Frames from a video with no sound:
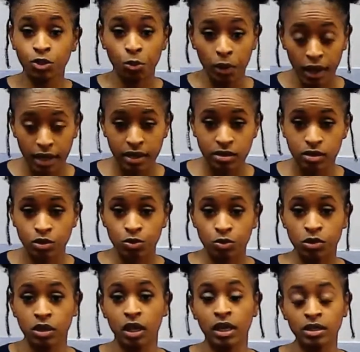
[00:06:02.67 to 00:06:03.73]
threatened to
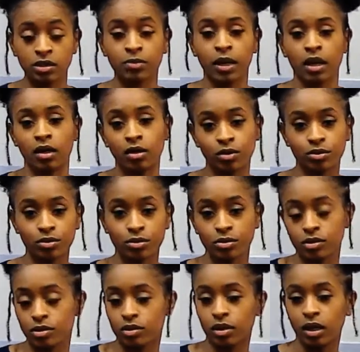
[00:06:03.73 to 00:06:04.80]
touch my clothes.
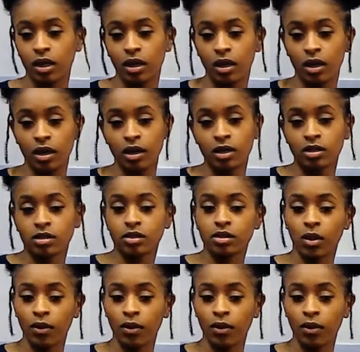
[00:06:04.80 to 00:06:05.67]
So